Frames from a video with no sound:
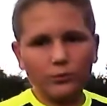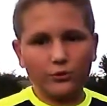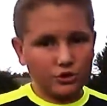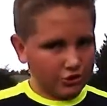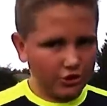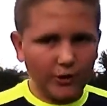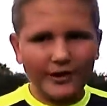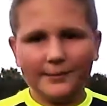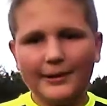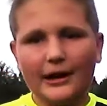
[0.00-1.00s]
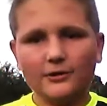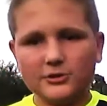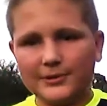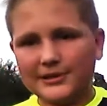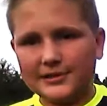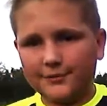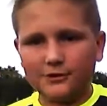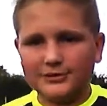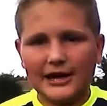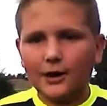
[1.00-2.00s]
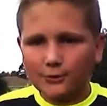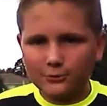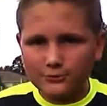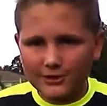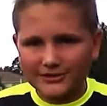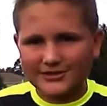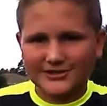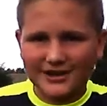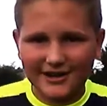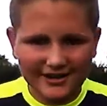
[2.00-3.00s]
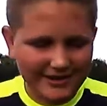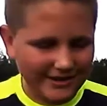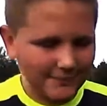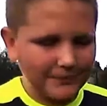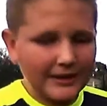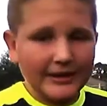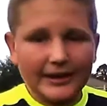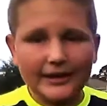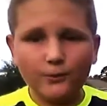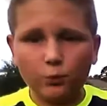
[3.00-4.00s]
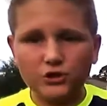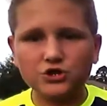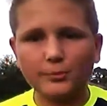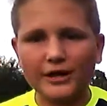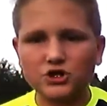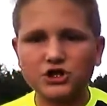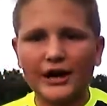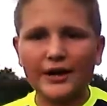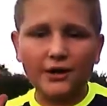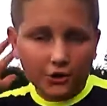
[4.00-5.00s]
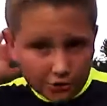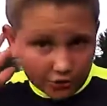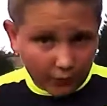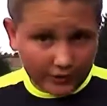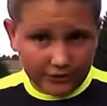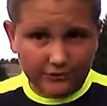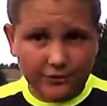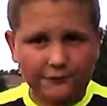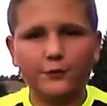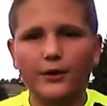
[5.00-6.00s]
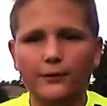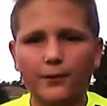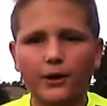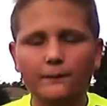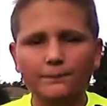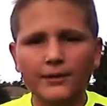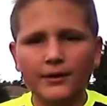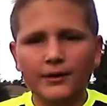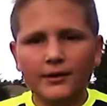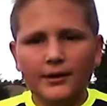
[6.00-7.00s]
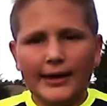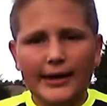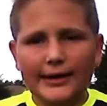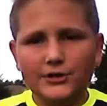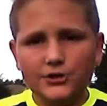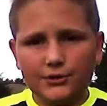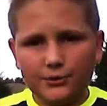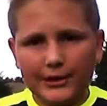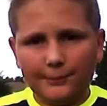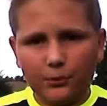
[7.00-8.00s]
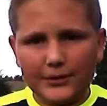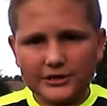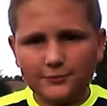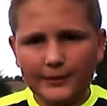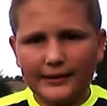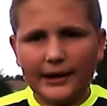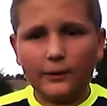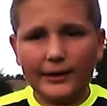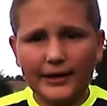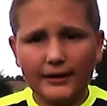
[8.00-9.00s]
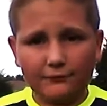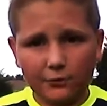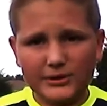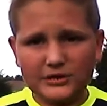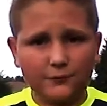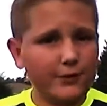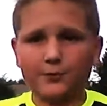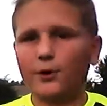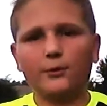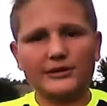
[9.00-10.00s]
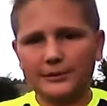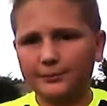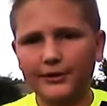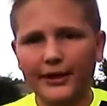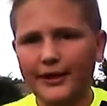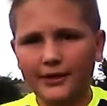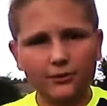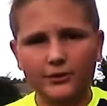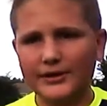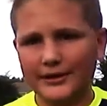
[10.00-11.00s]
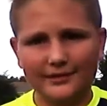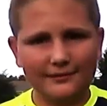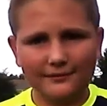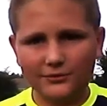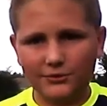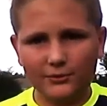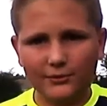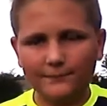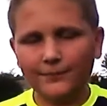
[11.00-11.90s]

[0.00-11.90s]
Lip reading: there's no out of bounds, because if it goes out, who else is going to get it? And once you make a shot, you go on to the free throw, and you get points by that way. And if you miss a free throw, it's in play, and you can do